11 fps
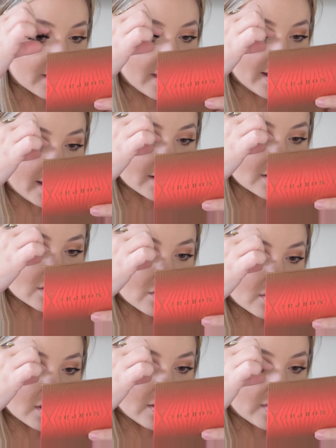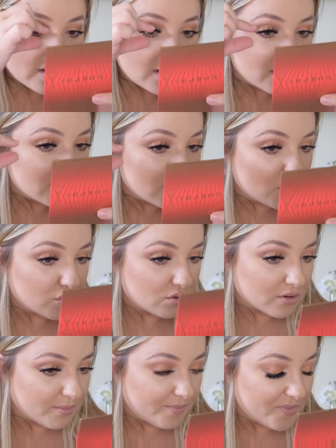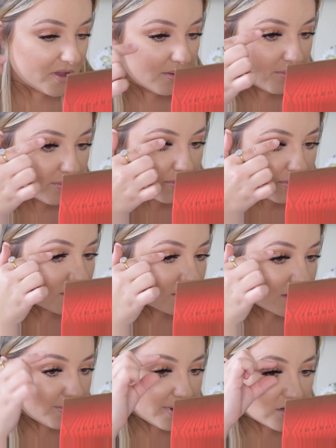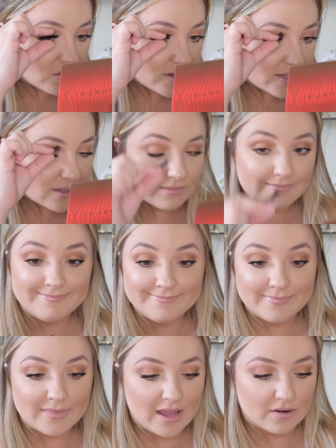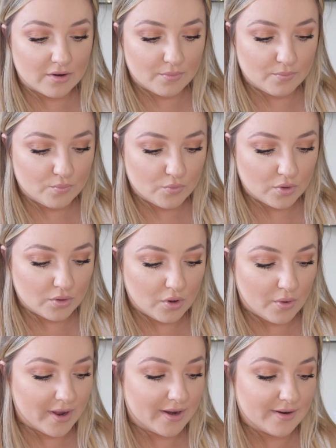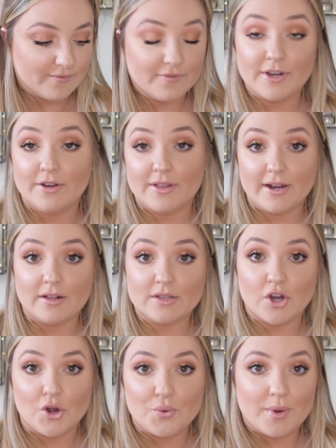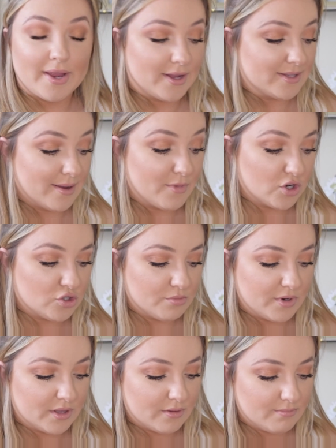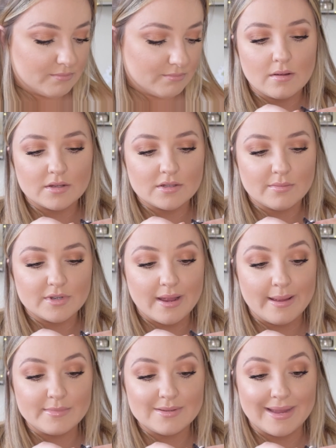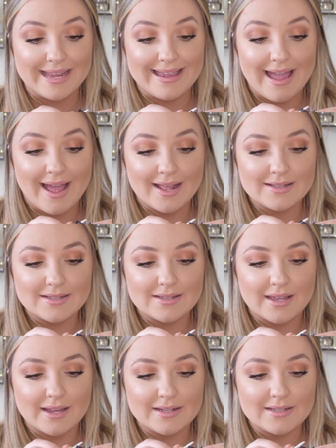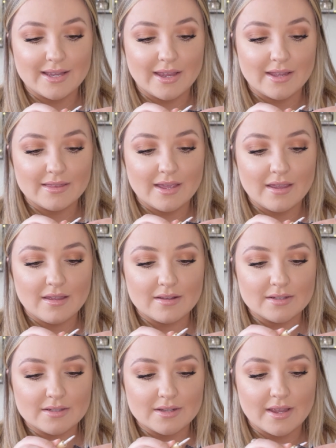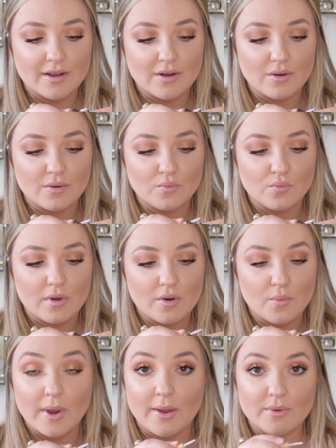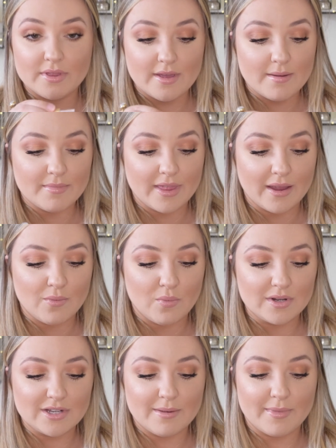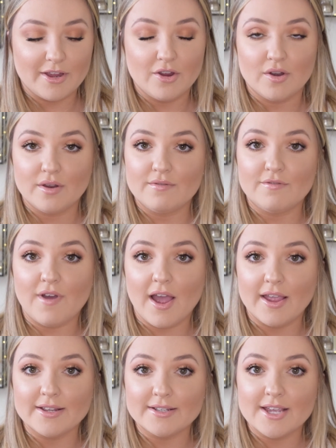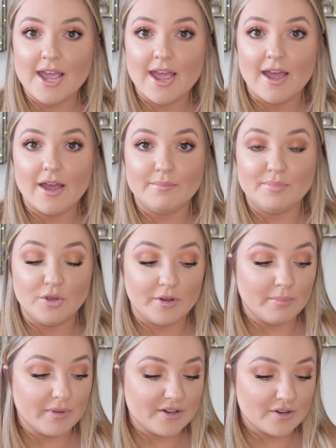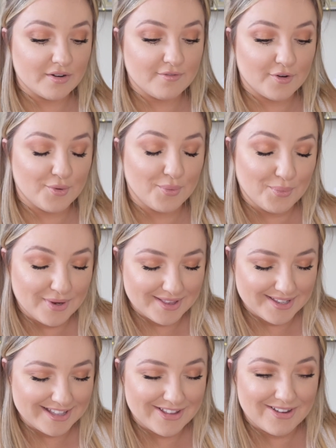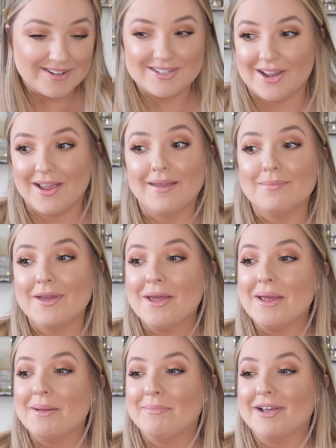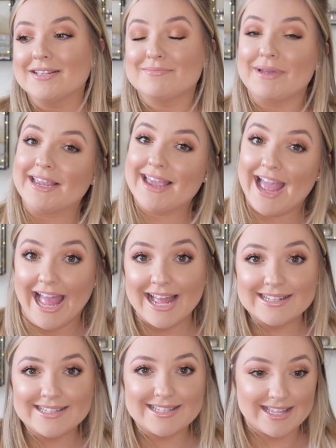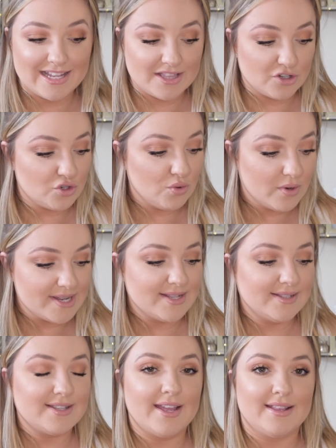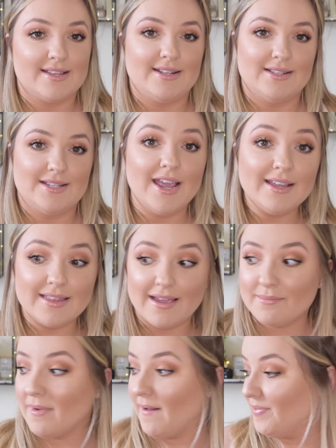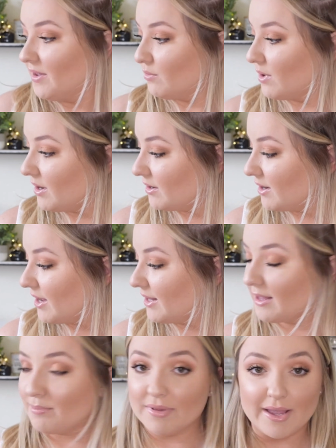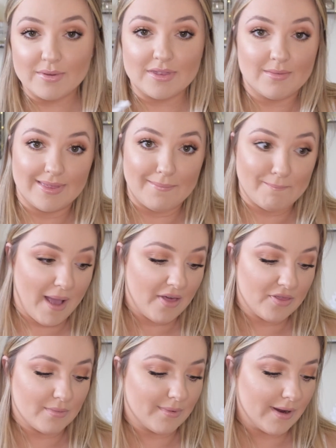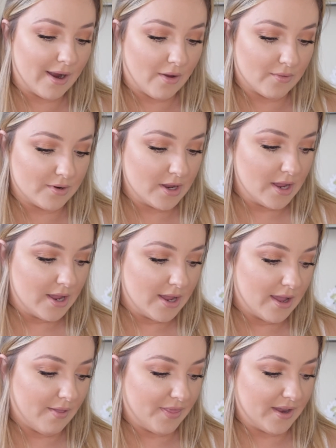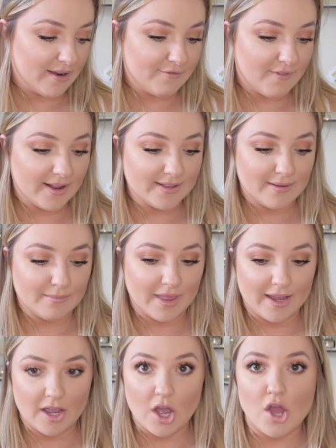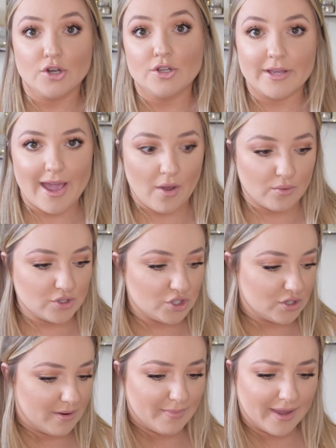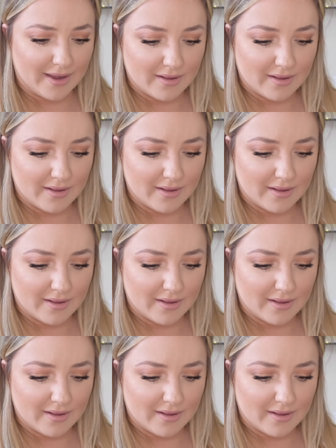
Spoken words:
like I don't even need to trim them. Is that a bad choice? I don't know. We'll go ahead and figure that out the hard way because I'm not trimming them. Sometimes my cats like take things and run away with them. Like one time I couldn't find a beauty blender for a really long time because my cats think they're toys and they take them and they run and they play with them and they bat them around, and then I find them like under the couch. I'm like,